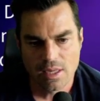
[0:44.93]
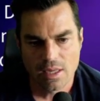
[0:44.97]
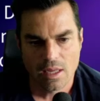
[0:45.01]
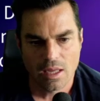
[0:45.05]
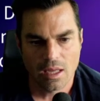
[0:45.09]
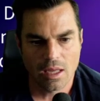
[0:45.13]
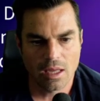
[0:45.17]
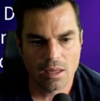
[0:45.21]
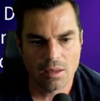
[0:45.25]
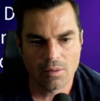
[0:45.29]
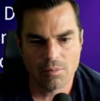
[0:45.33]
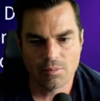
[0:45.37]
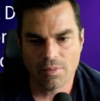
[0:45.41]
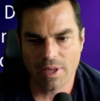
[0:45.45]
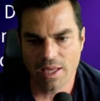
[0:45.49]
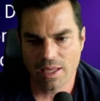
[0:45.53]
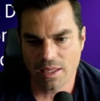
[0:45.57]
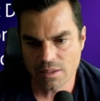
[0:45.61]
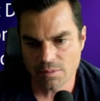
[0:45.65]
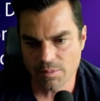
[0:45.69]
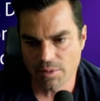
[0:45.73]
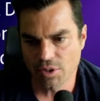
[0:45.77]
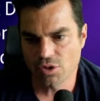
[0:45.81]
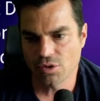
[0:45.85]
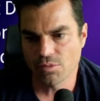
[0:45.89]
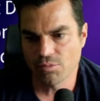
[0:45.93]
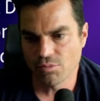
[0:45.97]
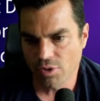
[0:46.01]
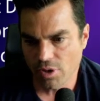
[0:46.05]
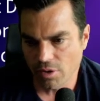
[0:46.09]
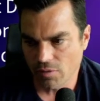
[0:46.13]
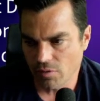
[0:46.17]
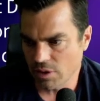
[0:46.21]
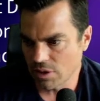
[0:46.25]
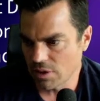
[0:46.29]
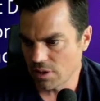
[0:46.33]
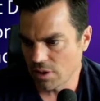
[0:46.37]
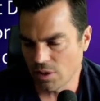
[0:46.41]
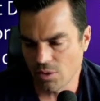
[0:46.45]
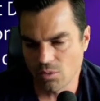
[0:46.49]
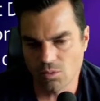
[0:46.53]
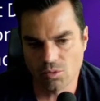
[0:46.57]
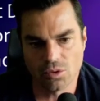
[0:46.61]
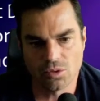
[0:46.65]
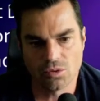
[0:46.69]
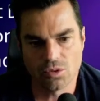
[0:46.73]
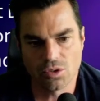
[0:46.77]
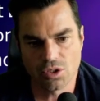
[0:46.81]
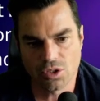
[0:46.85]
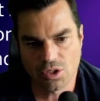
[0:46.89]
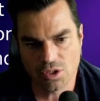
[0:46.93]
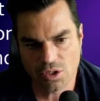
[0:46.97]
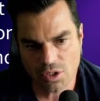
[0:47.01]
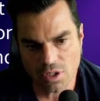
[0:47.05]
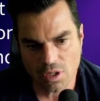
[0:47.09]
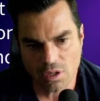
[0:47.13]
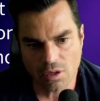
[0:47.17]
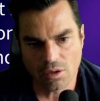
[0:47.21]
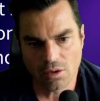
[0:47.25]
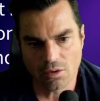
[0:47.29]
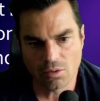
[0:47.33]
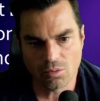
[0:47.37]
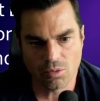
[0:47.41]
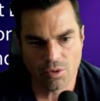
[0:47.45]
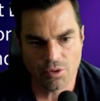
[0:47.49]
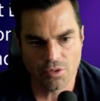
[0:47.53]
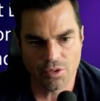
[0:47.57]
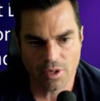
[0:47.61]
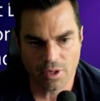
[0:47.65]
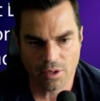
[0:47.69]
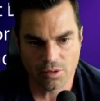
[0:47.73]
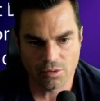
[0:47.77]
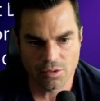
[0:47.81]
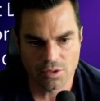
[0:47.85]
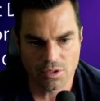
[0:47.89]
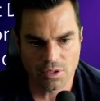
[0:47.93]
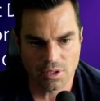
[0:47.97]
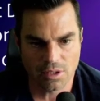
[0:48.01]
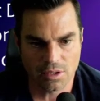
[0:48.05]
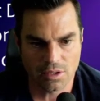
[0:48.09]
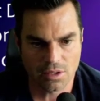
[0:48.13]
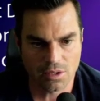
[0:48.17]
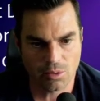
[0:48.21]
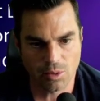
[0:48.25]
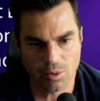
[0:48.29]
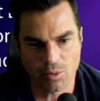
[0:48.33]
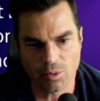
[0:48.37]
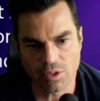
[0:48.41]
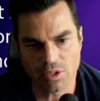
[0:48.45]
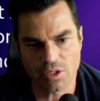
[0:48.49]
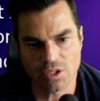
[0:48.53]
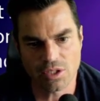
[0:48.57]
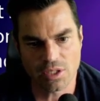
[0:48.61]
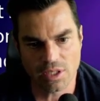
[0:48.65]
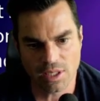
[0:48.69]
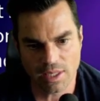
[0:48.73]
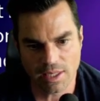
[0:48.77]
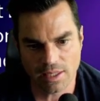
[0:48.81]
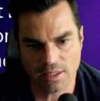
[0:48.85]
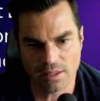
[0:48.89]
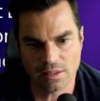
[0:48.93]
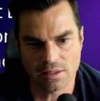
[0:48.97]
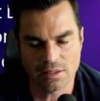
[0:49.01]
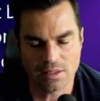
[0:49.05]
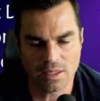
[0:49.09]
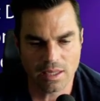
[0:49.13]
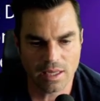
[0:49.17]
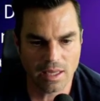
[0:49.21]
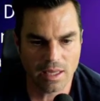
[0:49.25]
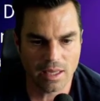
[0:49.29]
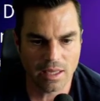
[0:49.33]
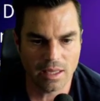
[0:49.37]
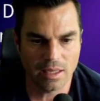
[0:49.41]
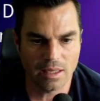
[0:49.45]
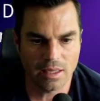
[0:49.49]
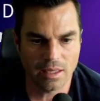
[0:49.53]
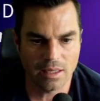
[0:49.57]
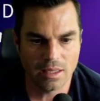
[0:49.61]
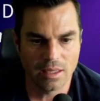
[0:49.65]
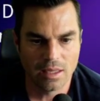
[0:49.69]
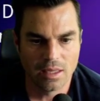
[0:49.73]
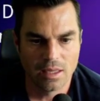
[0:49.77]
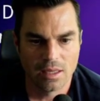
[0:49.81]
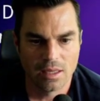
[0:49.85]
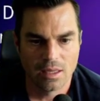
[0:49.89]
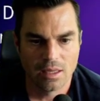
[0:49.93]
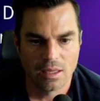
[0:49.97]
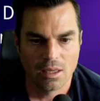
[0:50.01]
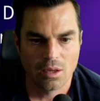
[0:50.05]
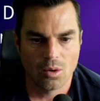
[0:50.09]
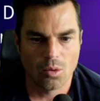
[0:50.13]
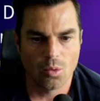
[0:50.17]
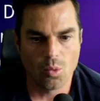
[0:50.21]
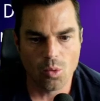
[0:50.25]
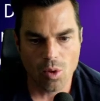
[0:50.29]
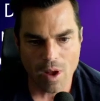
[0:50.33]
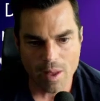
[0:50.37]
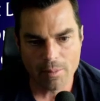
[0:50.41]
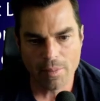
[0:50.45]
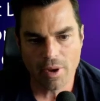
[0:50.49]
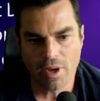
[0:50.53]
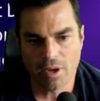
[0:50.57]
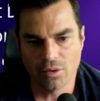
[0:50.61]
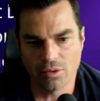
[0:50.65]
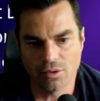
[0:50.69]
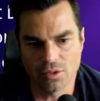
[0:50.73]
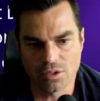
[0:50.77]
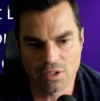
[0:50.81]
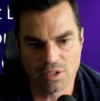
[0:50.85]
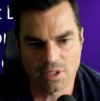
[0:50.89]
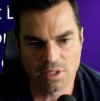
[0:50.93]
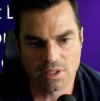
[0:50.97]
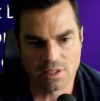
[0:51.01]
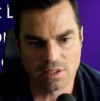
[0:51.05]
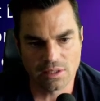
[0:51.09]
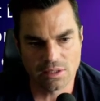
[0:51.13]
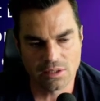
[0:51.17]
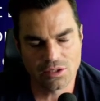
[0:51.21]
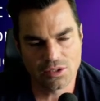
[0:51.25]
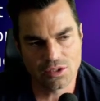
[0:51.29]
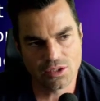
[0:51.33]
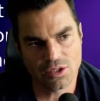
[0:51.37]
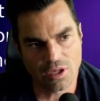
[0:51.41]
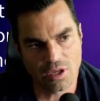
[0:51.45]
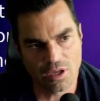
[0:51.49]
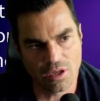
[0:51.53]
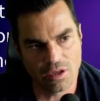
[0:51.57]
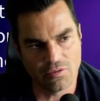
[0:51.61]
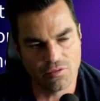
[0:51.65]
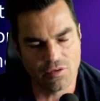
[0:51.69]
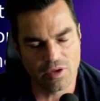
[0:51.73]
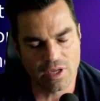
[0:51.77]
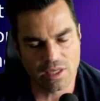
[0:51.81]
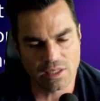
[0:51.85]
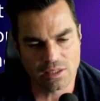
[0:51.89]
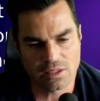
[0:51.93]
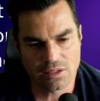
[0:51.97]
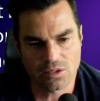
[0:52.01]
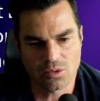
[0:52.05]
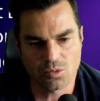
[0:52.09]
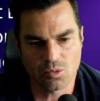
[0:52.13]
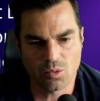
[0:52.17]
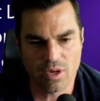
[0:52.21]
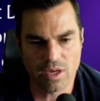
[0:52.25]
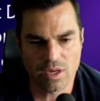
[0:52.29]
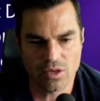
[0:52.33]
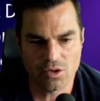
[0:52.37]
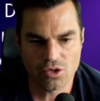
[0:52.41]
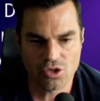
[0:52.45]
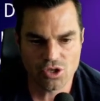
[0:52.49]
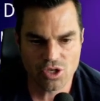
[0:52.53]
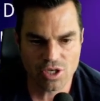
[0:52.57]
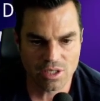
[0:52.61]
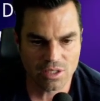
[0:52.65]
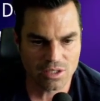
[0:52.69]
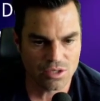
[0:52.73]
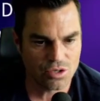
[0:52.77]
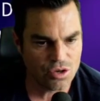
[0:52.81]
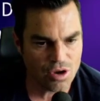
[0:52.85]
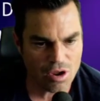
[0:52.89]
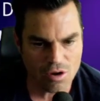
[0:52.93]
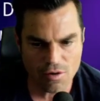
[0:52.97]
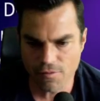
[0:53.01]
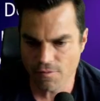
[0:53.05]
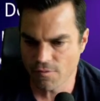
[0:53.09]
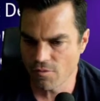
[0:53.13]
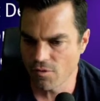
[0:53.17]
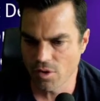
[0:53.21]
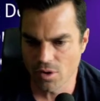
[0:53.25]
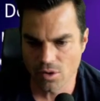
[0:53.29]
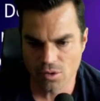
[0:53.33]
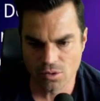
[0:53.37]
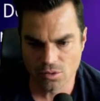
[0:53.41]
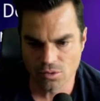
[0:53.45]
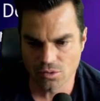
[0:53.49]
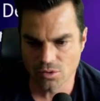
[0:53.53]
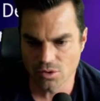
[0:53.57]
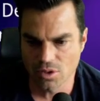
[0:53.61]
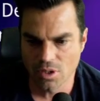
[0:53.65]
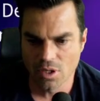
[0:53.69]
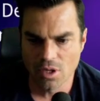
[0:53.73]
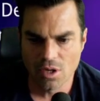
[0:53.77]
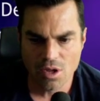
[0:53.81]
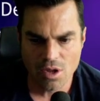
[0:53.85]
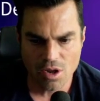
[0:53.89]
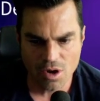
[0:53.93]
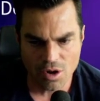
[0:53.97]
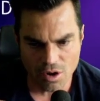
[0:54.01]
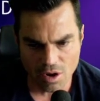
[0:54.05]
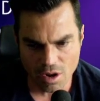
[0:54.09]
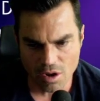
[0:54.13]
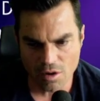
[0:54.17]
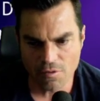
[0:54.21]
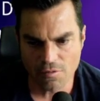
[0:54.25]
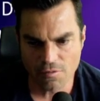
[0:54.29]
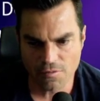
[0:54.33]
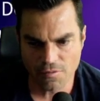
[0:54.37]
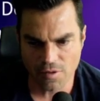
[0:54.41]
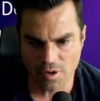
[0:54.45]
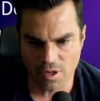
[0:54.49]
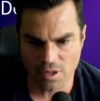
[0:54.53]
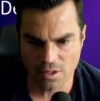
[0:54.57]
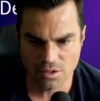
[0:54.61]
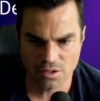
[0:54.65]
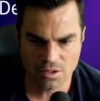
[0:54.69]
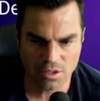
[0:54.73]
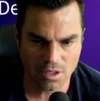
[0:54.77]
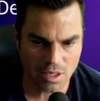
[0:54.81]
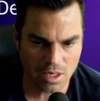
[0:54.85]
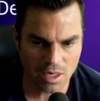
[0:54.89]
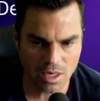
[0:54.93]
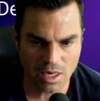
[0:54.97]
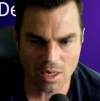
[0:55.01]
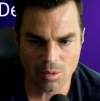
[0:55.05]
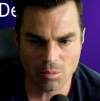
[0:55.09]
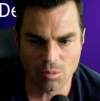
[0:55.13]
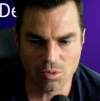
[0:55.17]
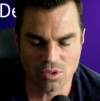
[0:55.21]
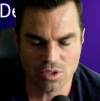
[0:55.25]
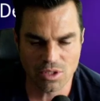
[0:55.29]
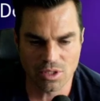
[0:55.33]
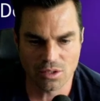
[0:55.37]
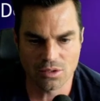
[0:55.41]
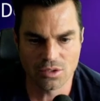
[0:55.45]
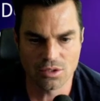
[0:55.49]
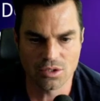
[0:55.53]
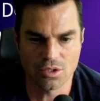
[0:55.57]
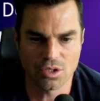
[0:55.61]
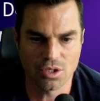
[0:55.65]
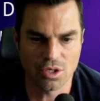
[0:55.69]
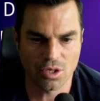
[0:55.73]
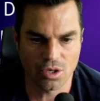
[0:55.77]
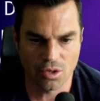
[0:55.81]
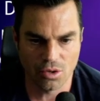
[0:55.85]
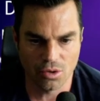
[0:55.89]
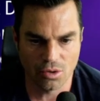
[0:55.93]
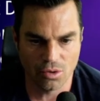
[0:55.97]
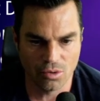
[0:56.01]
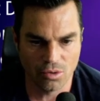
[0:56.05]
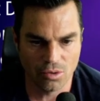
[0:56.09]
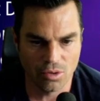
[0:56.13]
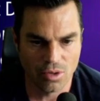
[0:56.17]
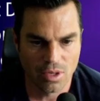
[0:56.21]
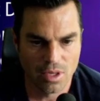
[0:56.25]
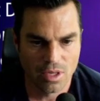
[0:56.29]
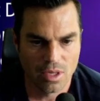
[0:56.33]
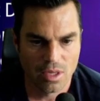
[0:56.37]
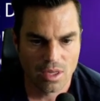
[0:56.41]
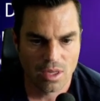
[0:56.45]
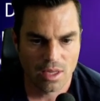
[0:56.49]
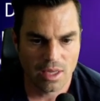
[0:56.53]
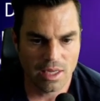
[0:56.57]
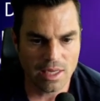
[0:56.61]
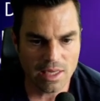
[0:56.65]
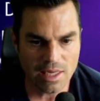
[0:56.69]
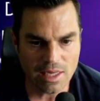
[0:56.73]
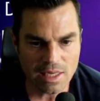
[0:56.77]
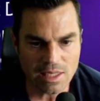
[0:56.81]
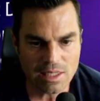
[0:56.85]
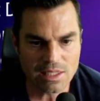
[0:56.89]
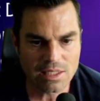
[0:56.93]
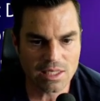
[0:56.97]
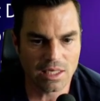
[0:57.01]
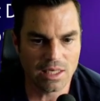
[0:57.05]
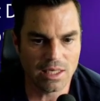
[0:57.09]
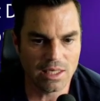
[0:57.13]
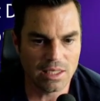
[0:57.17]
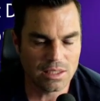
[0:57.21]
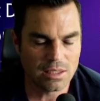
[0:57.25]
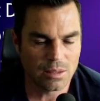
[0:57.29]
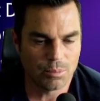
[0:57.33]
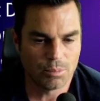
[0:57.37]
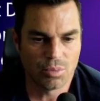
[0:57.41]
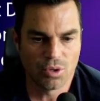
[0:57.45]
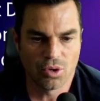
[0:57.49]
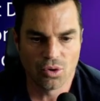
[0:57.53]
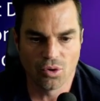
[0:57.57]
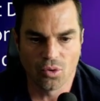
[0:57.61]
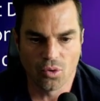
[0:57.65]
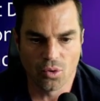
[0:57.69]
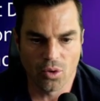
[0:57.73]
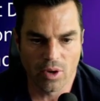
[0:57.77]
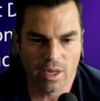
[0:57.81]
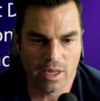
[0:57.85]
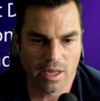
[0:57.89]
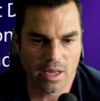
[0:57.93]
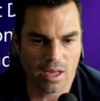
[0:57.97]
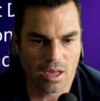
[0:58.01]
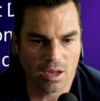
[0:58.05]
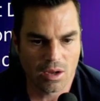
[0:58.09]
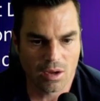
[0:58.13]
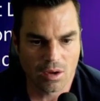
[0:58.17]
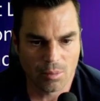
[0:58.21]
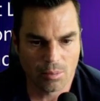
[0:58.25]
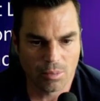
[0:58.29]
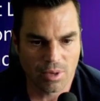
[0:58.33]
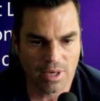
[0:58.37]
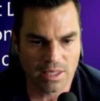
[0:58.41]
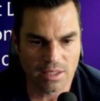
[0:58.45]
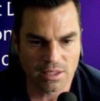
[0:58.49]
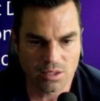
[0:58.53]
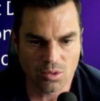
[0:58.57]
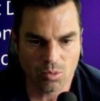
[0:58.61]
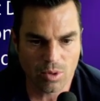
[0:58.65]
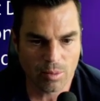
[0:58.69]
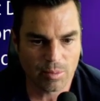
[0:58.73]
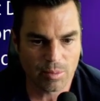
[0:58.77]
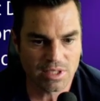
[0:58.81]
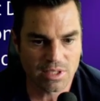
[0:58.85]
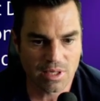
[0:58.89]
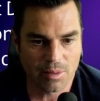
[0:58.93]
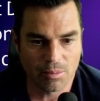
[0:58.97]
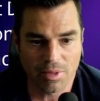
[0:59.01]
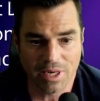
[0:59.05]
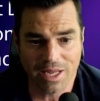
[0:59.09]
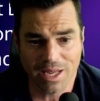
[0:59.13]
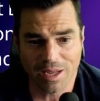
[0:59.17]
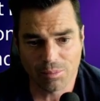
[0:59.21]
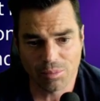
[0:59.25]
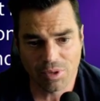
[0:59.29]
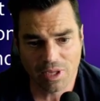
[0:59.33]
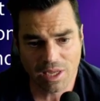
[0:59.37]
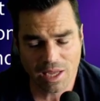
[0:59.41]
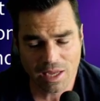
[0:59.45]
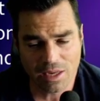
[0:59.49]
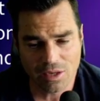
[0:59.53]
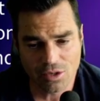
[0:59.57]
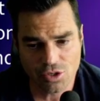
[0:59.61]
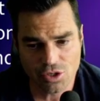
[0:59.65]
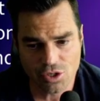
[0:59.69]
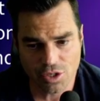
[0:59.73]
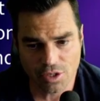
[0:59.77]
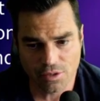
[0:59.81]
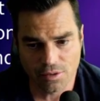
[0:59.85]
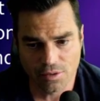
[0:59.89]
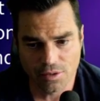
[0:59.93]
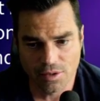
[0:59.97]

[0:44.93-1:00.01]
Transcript: As mentioned previously, we'll start with the hosting. So we want to select a web hosting service which is no frills, no fuss, and enables us to easily deploy our Blazor WebAssembly application